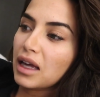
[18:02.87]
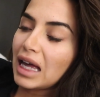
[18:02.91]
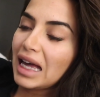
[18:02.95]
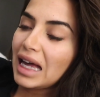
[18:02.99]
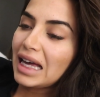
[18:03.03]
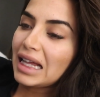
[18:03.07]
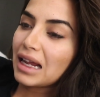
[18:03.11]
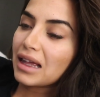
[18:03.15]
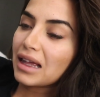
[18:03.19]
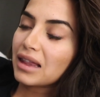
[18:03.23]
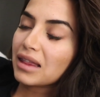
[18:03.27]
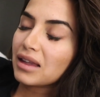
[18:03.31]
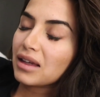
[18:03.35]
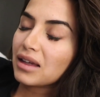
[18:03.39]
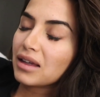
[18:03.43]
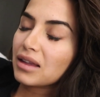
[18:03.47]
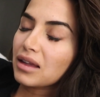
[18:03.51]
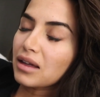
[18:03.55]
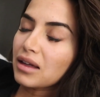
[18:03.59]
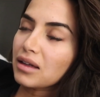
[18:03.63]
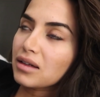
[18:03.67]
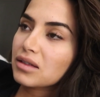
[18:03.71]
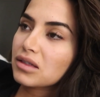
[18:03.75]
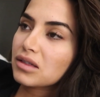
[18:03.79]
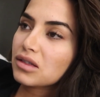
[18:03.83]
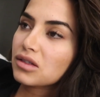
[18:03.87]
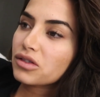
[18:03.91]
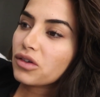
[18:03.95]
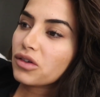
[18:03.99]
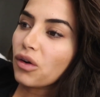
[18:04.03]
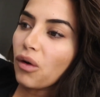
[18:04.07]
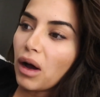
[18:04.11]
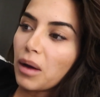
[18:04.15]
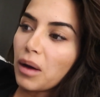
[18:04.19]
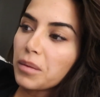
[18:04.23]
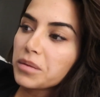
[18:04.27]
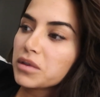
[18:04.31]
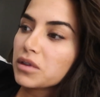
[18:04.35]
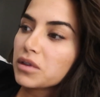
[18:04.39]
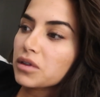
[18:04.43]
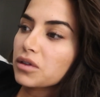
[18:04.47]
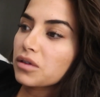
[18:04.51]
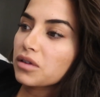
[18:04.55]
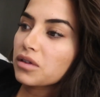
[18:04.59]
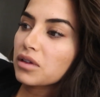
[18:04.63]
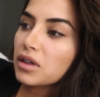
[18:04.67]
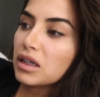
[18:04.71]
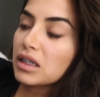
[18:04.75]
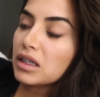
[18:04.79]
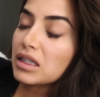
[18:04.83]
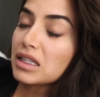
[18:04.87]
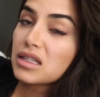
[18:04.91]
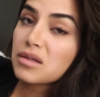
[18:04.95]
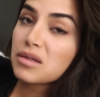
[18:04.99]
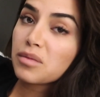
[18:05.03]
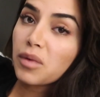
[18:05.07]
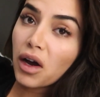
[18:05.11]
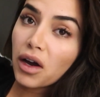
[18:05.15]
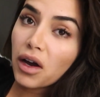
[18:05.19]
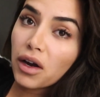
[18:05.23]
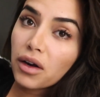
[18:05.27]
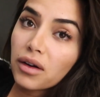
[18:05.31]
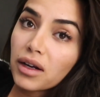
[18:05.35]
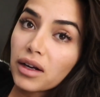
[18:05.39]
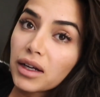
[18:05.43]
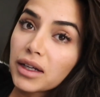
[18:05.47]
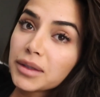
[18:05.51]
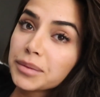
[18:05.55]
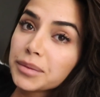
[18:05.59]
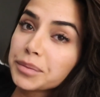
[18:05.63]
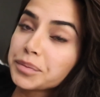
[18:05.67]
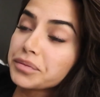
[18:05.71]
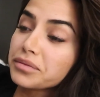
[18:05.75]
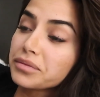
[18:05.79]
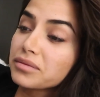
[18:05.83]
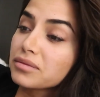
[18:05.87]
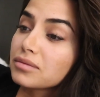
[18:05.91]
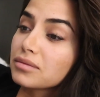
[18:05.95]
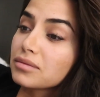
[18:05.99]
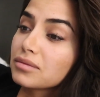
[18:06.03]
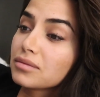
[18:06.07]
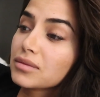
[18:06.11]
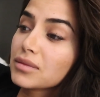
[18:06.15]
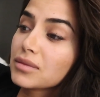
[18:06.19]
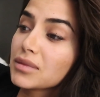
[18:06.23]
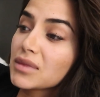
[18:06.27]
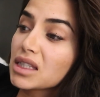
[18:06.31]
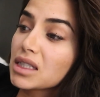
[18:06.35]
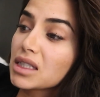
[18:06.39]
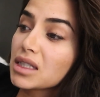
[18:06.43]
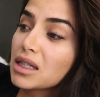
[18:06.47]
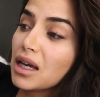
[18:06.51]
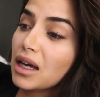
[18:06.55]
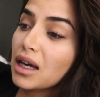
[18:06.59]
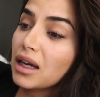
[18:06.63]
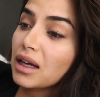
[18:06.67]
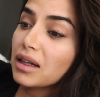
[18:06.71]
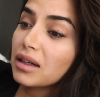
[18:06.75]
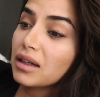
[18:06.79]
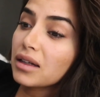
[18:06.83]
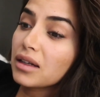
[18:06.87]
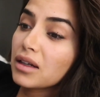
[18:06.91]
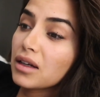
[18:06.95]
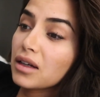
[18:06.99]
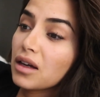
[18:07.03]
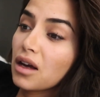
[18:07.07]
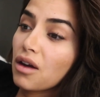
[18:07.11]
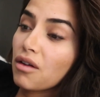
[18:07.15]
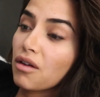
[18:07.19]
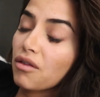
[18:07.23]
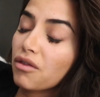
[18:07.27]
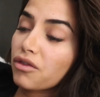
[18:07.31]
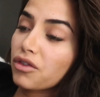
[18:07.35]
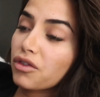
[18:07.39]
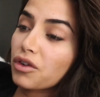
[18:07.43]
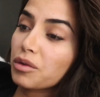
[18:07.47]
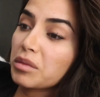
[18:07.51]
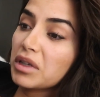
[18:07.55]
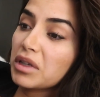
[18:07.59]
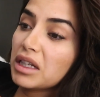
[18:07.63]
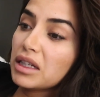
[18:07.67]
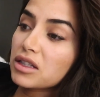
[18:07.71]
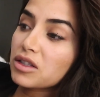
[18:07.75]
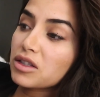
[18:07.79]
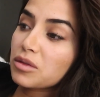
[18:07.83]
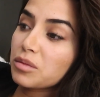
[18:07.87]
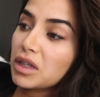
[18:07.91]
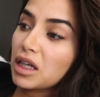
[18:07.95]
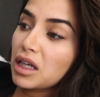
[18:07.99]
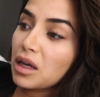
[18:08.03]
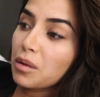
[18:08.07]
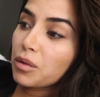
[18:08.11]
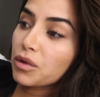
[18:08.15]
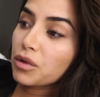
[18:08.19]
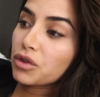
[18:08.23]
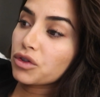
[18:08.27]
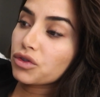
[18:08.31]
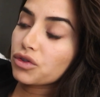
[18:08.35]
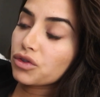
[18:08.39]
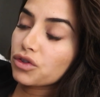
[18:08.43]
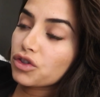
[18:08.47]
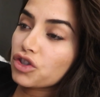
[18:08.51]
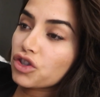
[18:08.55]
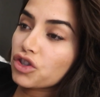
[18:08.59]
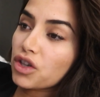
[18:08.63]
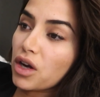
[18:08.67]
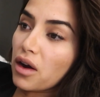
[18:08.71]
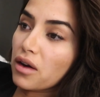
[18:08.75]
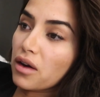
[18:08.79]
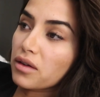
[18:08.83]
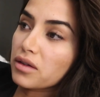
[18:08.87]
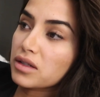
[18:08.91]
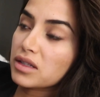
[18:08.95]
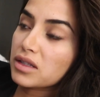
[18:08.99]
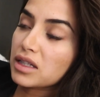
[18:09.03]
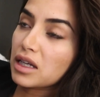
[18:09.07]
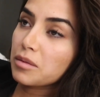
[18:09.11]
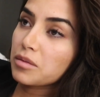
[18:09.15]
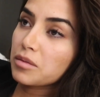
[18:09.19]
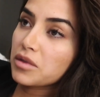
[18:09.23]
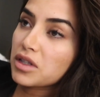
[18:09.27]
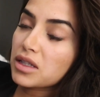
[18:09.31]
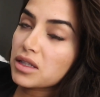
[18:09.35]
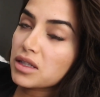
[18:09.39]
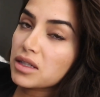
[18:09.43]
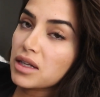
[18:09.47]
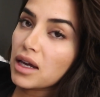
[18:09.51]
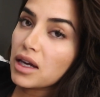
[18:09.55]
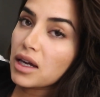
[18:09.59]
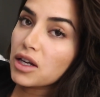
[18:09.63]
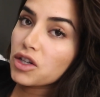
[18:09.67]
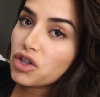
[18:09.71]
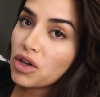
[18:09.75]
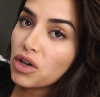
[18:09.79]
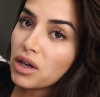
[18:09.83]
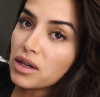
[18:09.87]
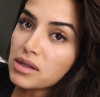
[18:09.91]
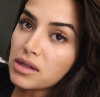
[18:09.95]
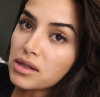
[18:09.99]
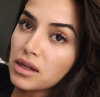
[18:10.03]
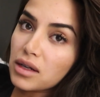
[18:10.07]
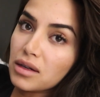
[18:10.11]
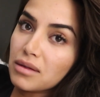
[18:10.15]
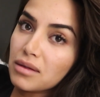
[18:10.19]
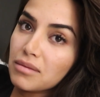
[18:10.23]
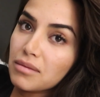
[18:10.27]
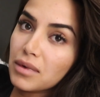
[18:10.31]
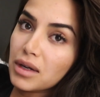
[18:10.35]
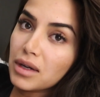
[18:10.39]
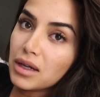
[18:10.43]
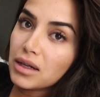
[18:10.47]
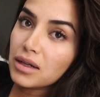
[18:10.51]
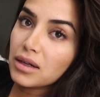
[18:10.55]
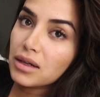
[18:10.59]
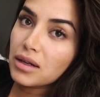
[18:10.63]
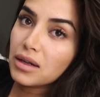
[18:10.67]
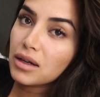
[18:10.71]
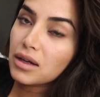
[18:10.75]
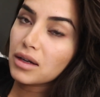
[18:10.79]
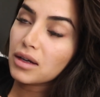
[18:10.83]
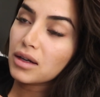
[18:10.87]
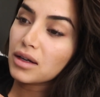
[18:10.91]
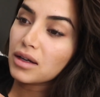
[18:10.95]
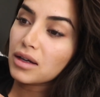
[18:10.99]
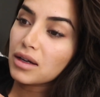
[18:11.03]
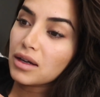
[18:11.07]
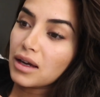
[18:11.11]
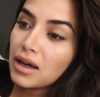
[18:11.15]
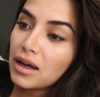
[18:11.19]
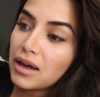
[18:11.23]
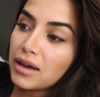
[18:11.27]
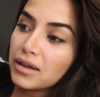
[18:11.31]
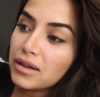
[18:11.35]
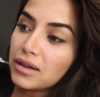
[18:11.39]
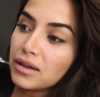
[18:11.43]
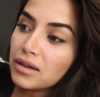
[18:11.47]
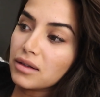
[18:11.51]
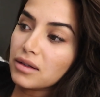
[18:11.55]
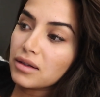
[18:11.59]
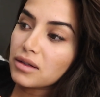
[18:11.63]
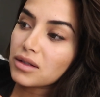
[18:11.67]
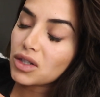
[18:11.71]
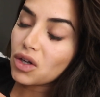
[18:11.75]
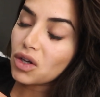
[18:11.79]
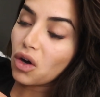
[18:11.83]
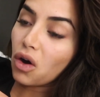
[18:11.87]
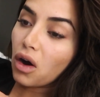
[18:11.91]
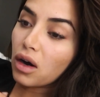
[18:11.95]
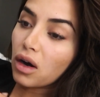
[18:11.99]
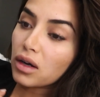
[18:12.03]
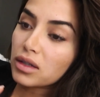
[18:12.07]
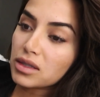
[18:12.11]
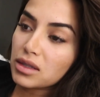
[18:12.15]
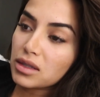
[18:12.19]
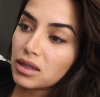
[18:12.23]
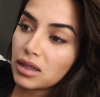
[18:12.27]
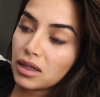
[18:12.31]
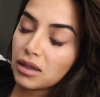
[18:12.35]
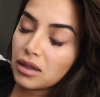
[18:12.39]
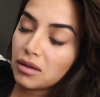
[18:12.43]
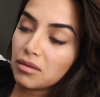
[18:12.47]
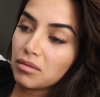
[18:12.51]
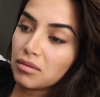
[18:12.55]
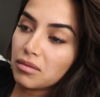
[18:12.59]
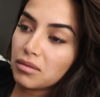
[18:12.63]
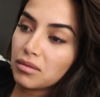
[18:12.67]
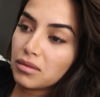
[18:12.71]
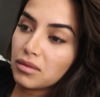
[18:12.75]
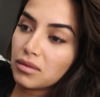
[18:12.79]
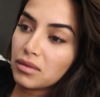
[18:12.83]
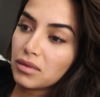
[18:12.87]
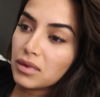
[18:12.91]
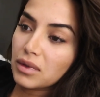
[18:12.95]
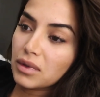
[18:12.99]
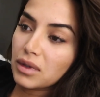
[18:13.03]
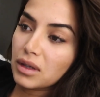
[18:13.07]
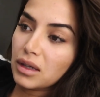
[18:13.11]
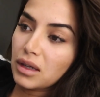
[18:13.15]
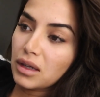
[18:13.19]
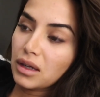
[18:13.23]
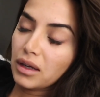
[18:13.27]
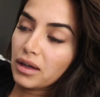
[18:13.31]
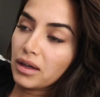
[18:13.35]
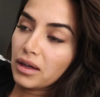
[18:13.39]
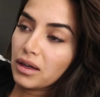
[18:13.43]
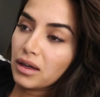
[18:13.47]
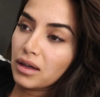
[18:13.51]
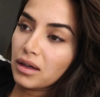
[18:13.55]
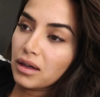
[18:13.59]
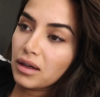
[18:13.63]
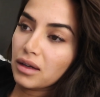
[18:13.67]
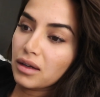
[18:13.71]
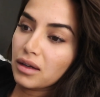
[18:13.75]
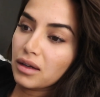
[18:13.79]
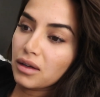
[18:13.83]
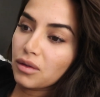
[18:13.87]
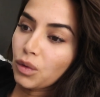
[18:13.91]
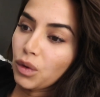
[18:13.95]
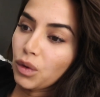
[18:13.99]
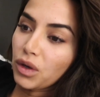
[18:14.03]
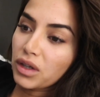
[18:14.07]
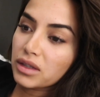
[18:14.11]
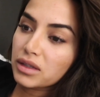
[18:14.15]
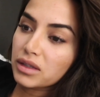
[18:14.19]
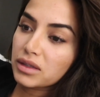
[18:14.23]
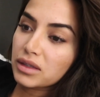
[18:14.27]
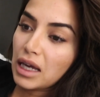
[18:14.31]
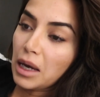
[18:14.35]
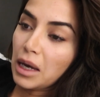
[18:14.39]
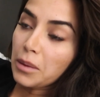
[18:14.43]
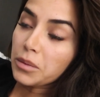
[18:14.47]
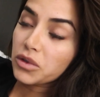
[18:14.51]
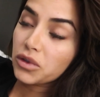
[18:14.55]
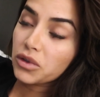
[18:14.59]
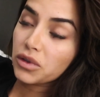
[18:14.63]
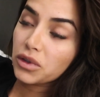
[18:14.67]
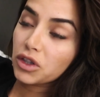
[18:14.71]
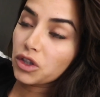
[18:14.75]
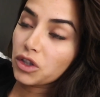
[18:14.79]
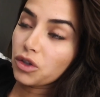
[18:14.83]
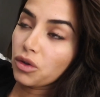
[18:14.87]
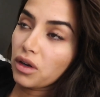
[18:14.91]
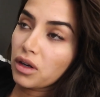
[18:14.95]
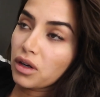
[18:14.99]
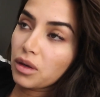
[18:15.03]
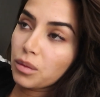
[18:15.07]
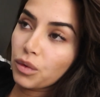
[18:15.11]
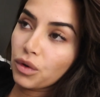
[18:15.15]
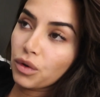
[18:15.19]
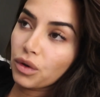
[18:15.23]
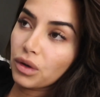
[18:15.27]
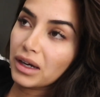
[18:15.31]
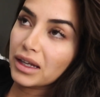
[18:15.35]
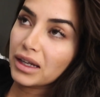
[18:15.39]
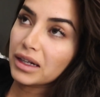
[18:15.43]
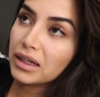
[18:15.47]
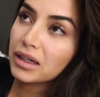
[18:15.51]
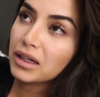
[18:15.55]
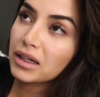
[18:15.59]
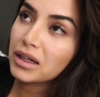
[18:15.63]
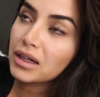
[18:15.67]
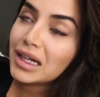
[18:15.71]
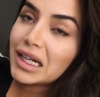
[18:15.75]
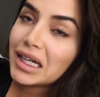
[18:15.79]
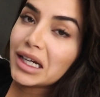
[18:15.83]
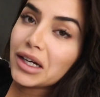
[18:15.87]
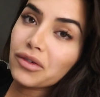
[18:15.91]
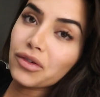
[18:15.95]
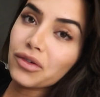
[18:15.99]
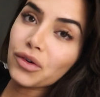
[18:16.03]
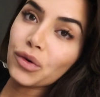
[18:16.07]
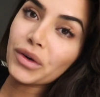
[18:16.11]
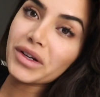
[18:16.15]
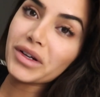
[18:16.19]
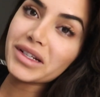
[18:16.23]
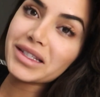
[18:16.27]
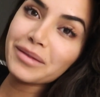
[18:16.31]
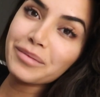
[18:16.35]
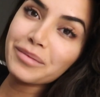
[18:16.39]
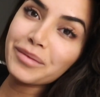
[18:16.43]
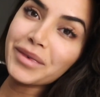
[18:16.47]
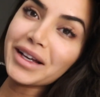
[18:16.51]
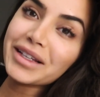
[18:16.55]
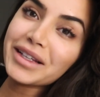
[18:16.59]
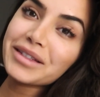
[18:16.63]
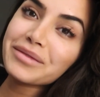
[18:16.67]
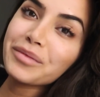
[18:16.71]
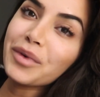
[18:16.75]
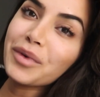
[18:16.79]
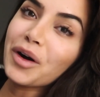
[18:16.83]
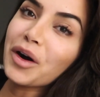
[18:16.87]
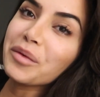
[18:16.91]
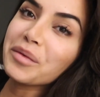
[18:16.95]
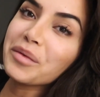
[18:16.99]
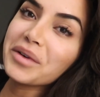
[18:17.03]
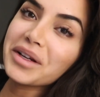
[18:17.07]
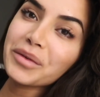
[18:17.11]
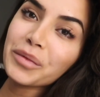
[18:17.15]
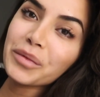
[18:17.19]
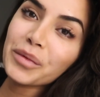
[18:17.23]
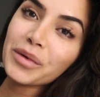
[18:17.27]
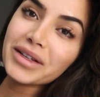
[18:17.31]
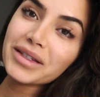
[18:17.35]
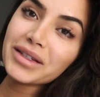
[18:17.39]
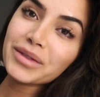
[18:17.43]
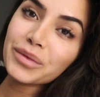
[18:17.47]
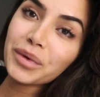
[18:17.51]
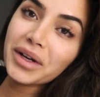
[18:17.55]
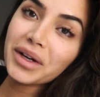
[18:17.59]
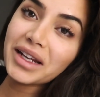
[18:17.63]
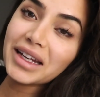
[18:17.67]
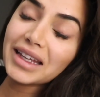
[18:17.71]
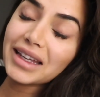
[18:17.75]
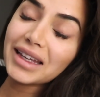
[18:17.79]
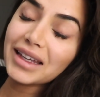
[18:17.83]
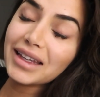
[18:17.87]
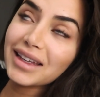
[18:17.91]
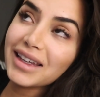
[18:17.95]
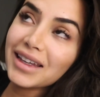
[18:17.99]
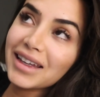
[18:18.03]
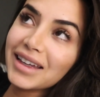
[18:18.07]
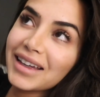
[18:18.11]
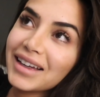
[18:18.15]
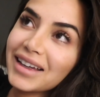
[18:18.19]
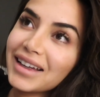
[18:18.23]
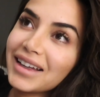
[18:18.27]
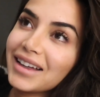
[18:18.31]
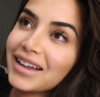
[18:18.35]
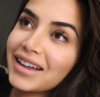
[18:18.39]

and I think that is so absolutely inspiring. And for me to be able to share the same stage as him and talk to him was absolutely incredible. And of course the best moment was when he